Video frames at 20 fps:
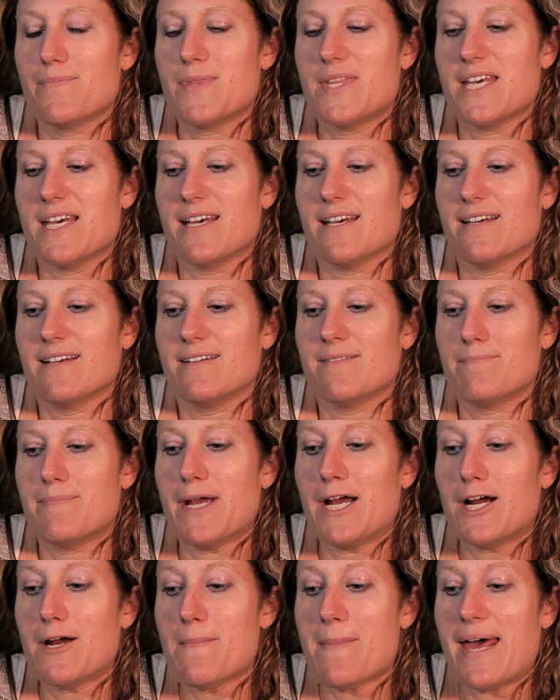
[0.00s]
the
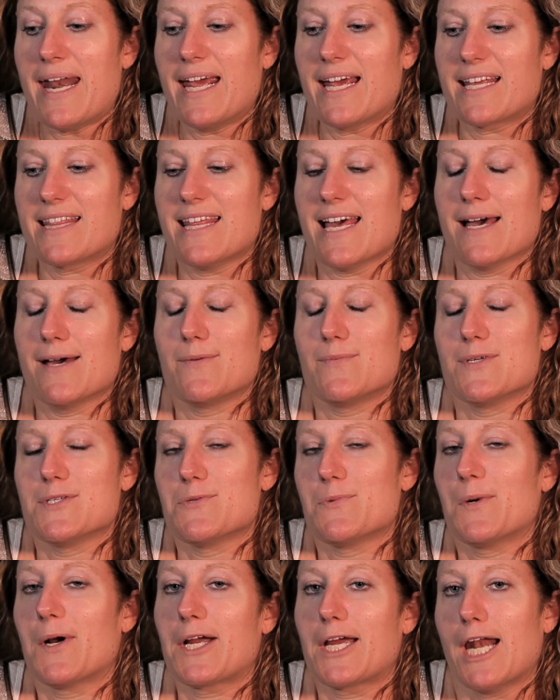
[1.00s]
paramedic that
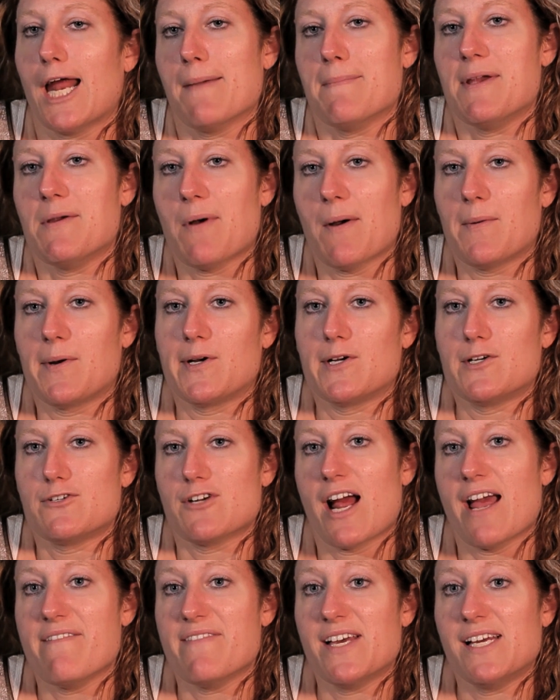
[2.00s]
was working on me while we were
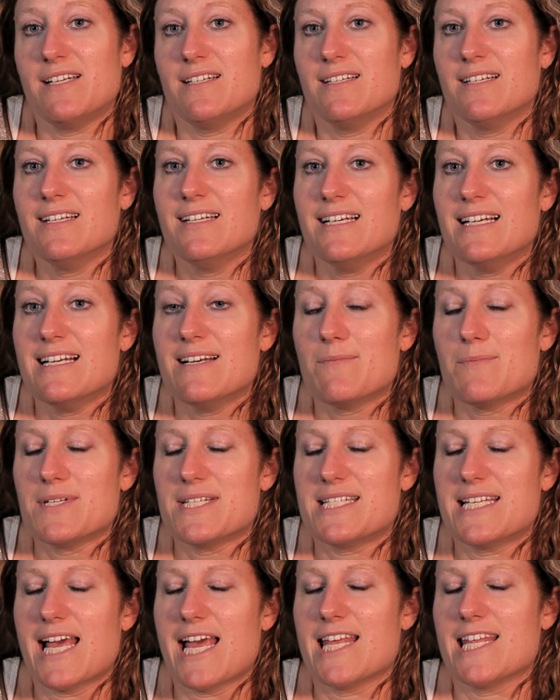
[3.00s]
driving
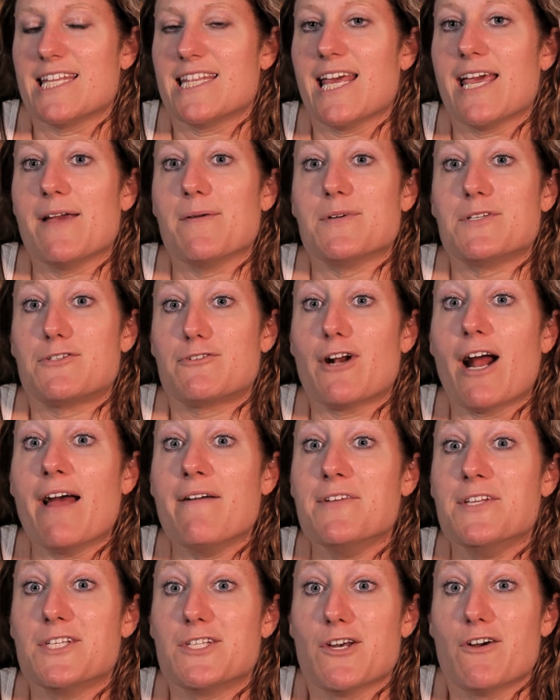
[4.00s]
was saying that they was
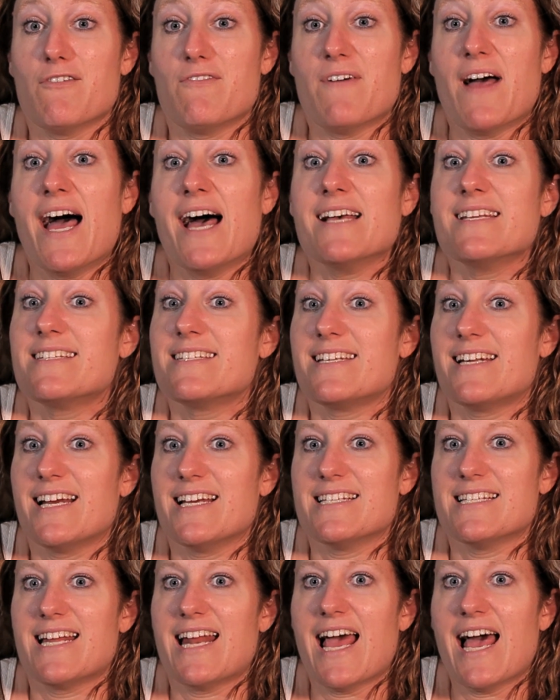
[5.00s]
driving so fast, and
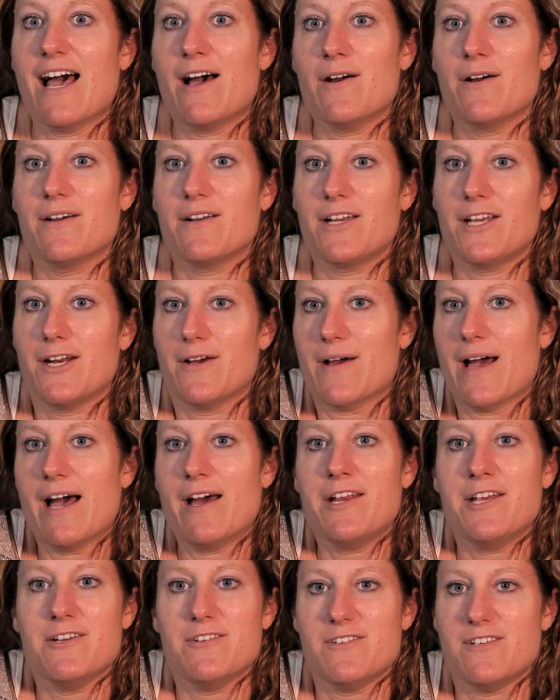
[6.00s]
I said, how
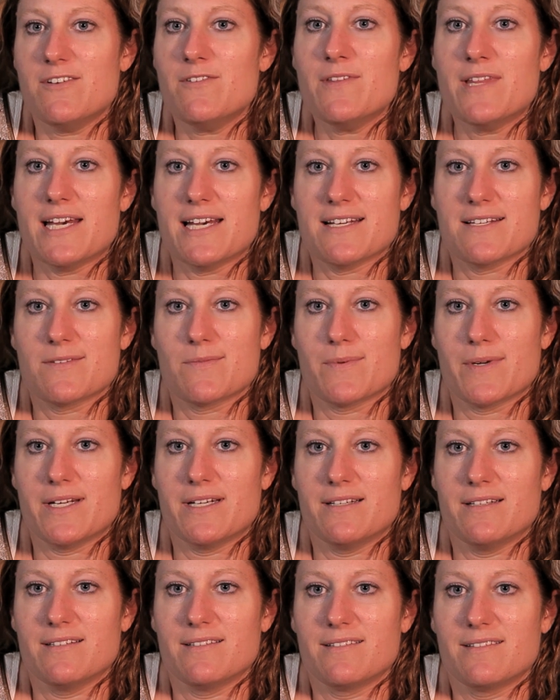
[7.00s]
do you do this
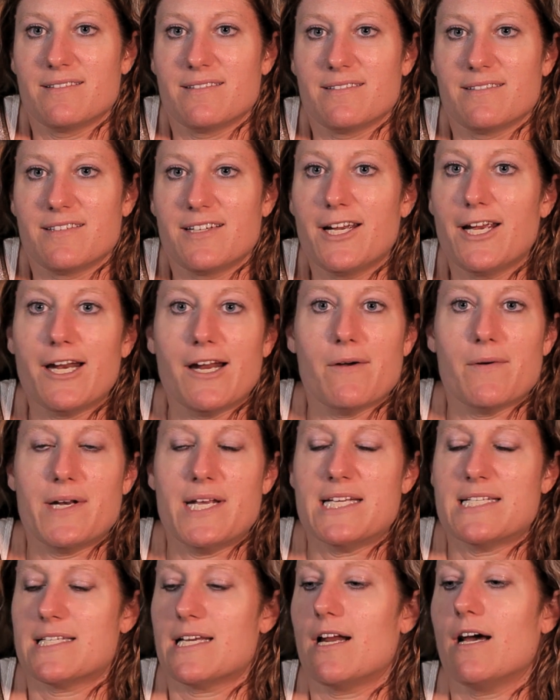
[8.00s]
when, and
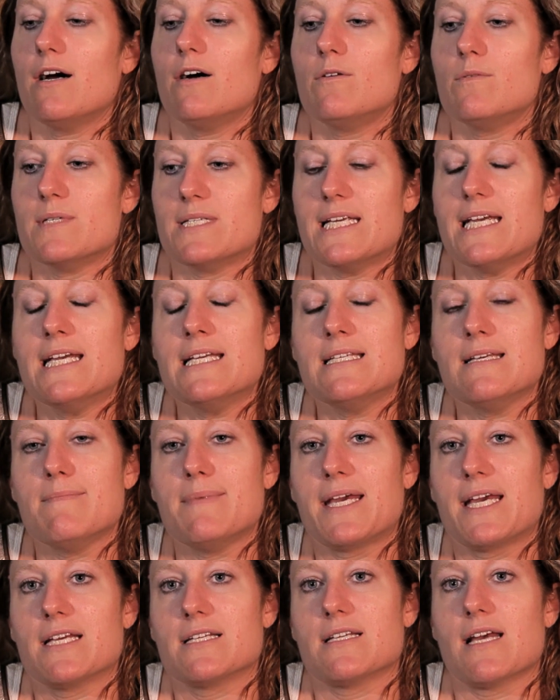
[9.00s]
he said, oh, it was easy
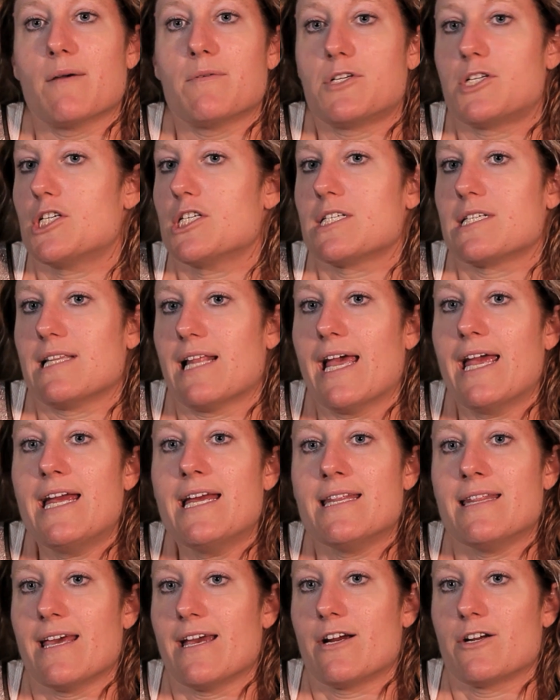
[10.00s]
because I was just
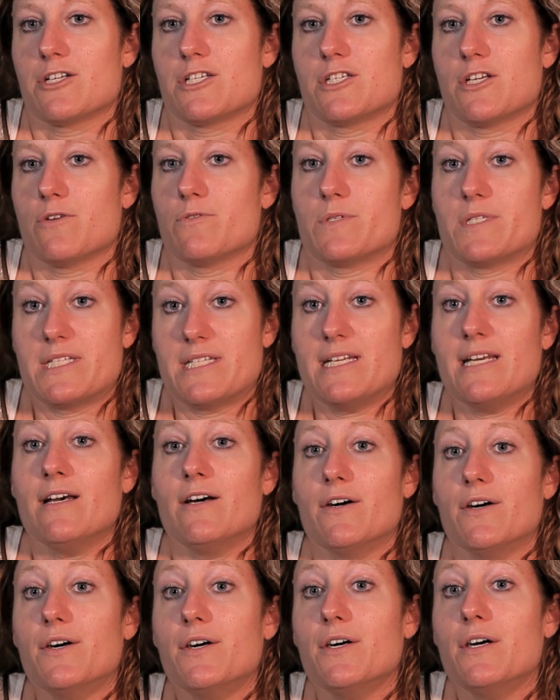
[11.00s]
laying there so
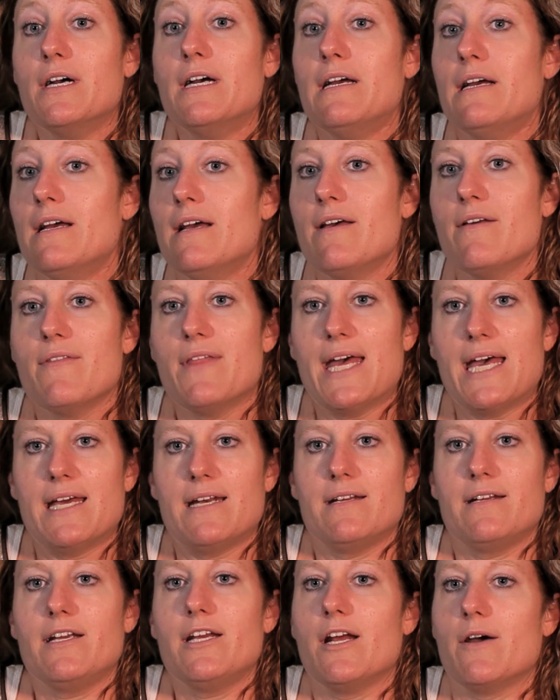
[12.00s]
still
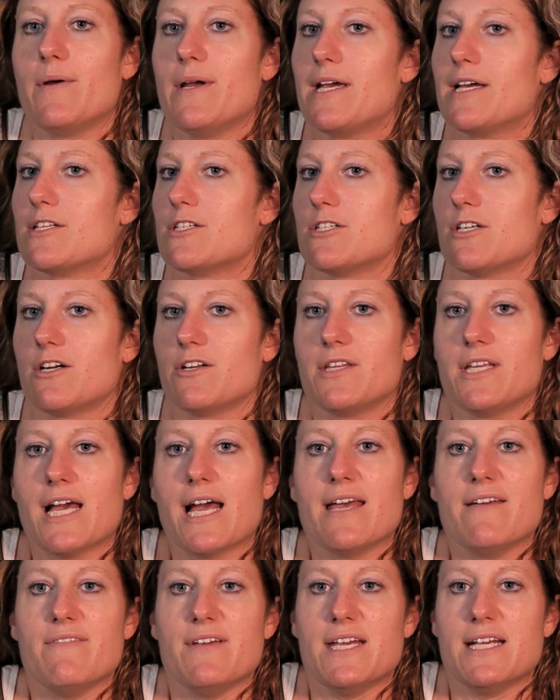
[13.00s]
that, he could start the
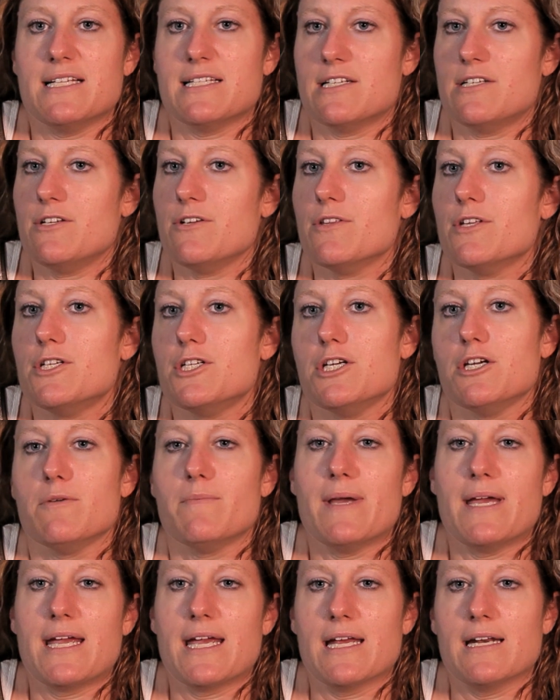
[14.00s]
IVs and do the
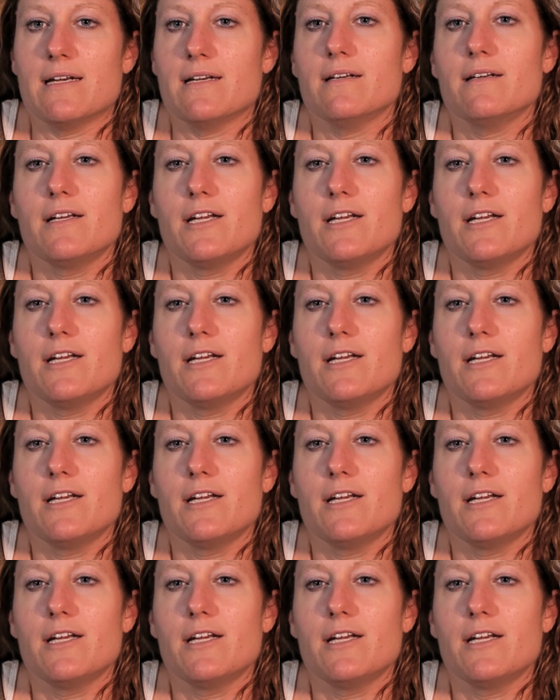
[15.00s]
tubing and,